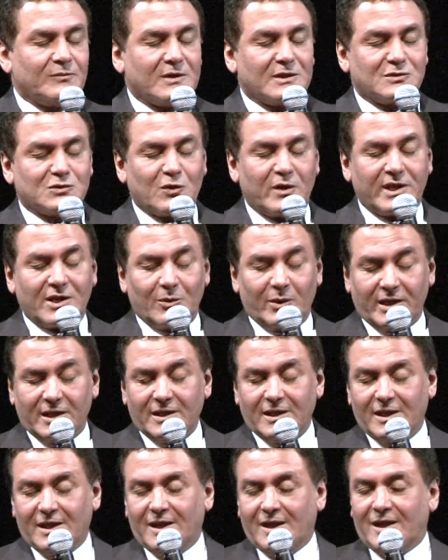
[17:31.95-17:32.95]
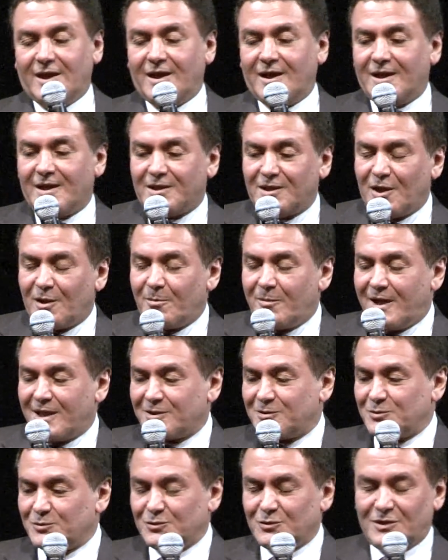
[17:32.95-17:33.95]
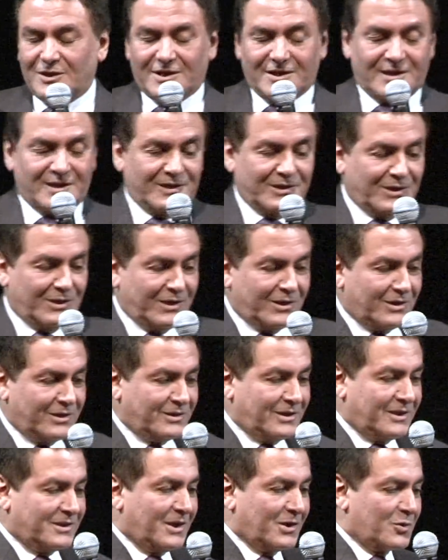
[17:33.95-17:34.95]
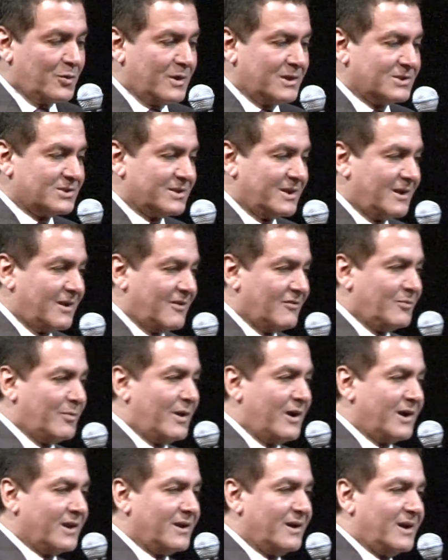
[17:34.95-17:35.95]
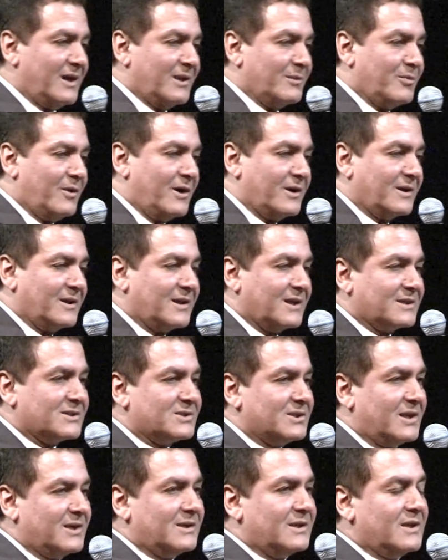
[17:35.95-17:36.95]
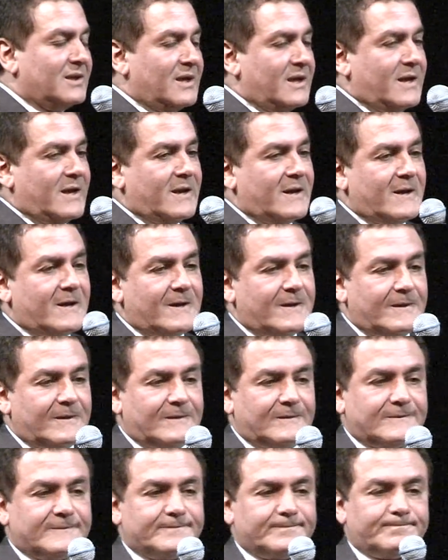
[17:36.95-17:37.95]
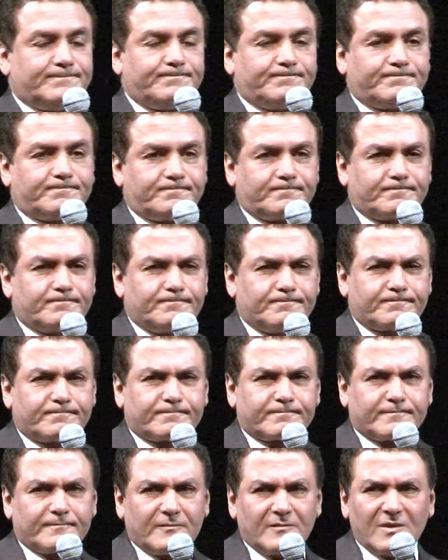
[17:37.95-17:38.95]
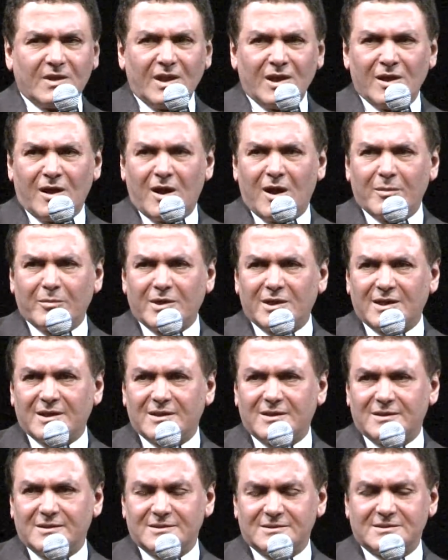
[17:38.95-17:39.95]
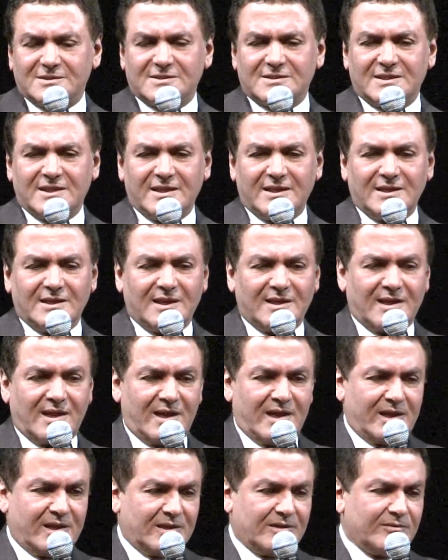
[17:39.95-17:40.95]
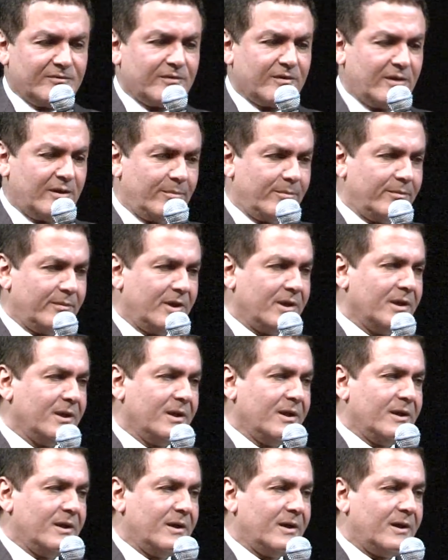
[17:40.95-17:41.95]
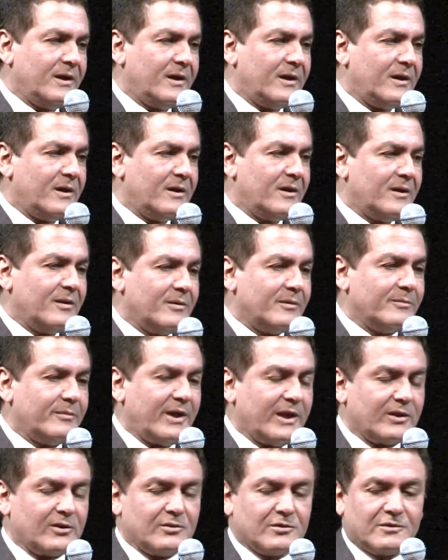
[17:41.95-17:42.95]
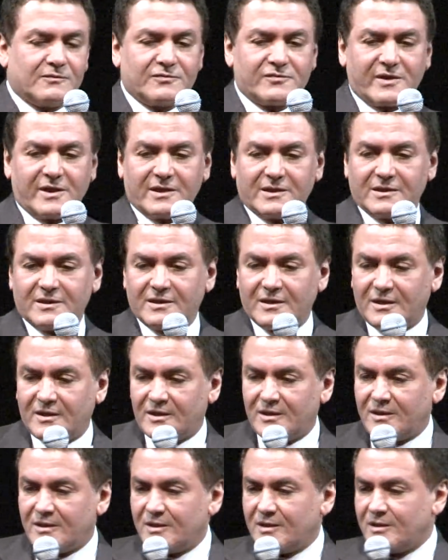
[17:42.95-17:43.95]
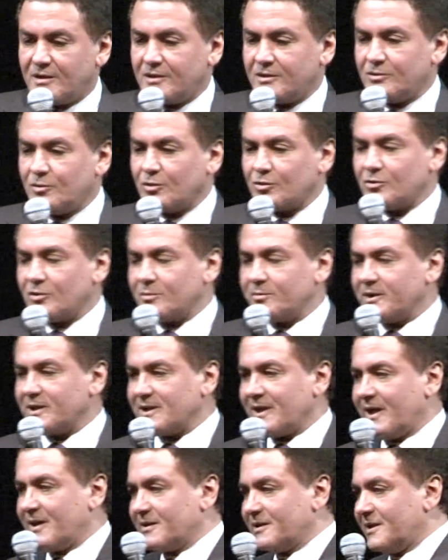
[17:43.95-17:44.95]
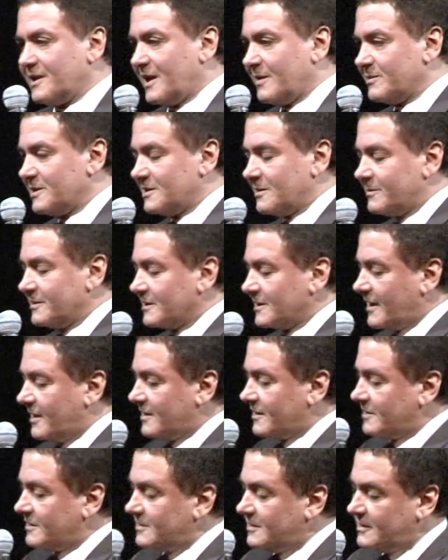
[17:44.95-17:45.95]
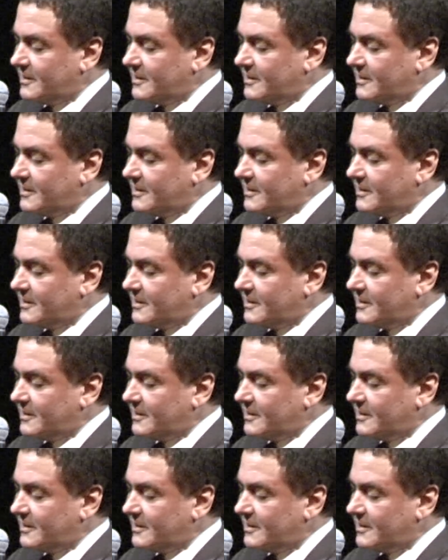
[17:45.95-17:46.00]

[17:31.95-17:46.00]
So anyway, now back to the question of PAAIA and PAAIA Next Gen. I'm gonna steal a line from my good friend, Dr. Biglari, Hamid Biglari.